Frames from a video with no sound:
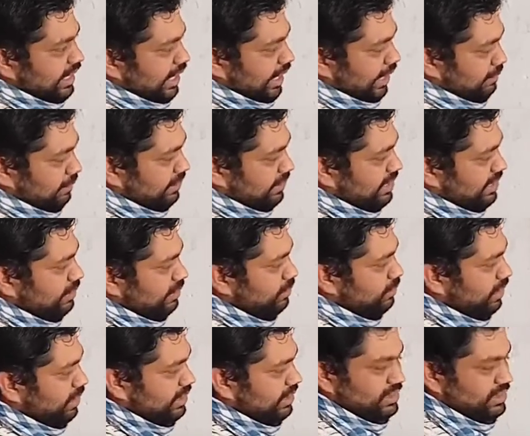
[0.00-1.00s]
And
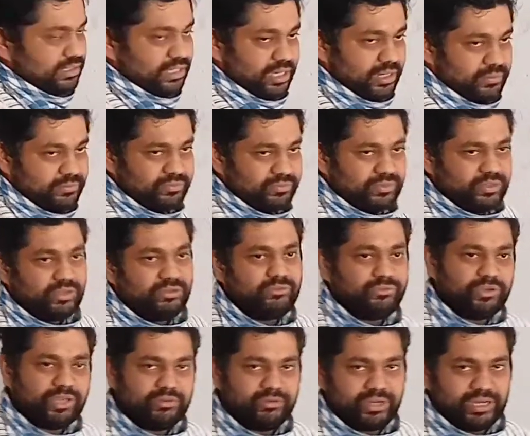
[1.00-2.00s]
BW1 is your
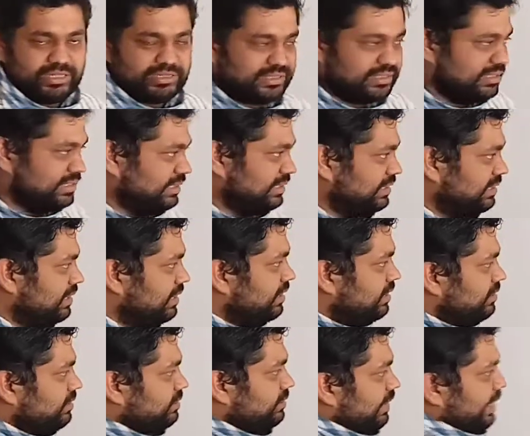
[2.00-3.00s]
wheel velocity.
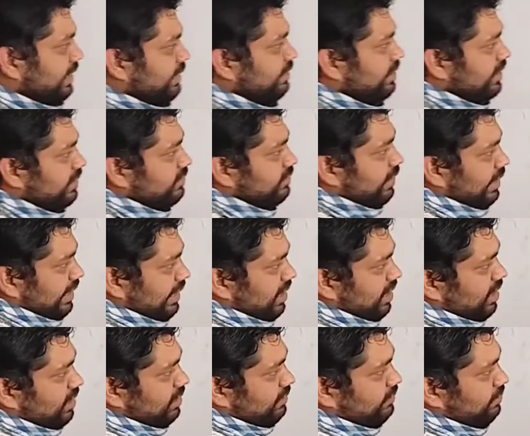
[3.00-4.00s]
So according to
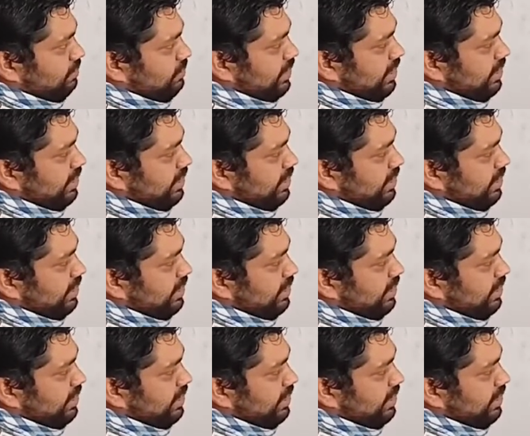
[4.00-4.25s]
angle of